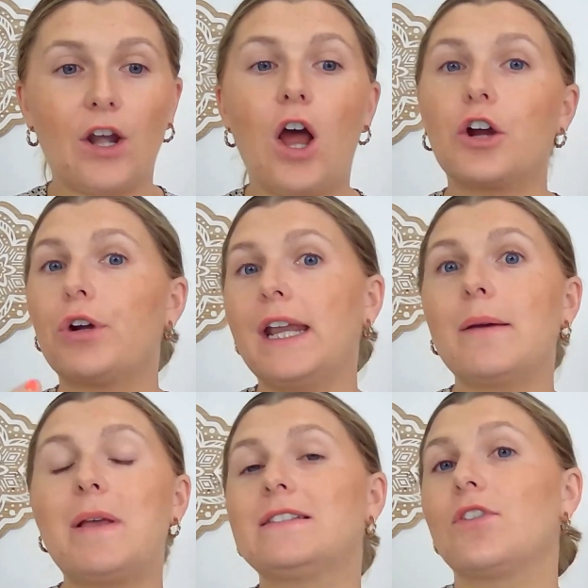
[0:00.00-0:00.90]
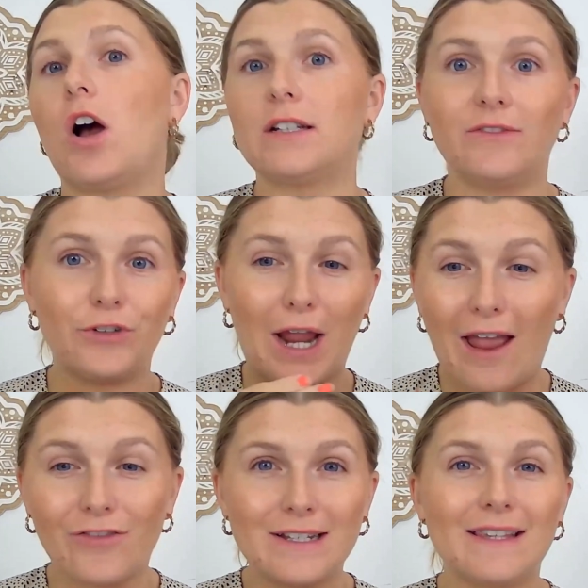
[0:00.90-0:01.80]
Not creating a piece of content for
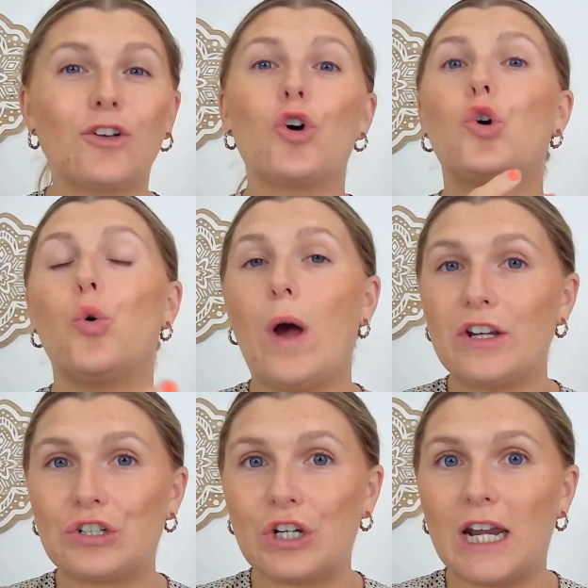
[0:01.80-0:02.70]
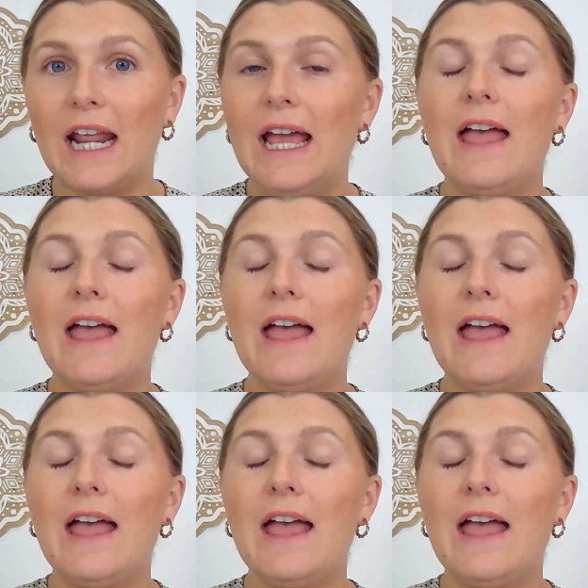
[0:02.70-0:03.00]
every single question